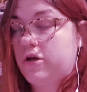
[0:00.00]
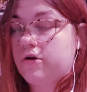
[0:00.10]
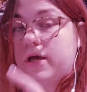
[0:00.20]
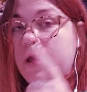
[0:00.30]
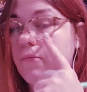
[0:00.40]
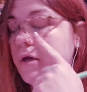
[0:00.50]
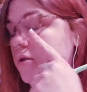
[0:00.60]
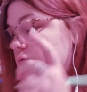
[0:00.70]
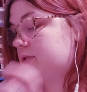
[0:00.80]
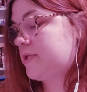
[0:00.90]
You're a game. We
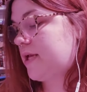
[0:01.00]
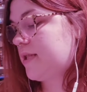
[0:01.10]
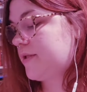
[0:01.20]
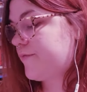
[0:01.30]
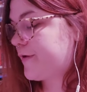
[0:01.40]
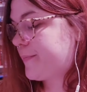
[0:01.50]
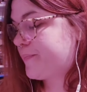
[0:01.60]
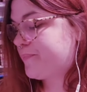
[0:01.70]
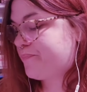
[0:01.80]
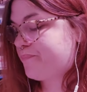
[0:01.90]
can do a state. That's
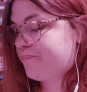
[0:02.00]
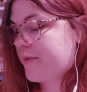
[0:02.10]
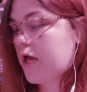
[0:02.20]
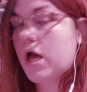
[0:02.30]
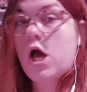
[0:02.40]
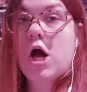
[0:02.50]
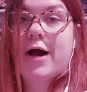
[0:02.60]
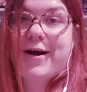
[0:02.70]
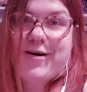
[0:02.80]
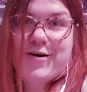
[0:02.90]
fine.
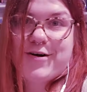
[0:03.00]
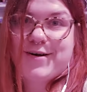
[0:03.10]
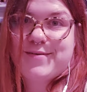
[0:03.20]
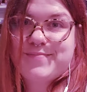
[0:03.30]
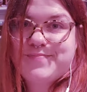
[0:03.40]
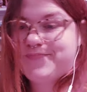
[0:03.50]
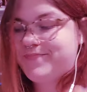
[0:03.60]
Car.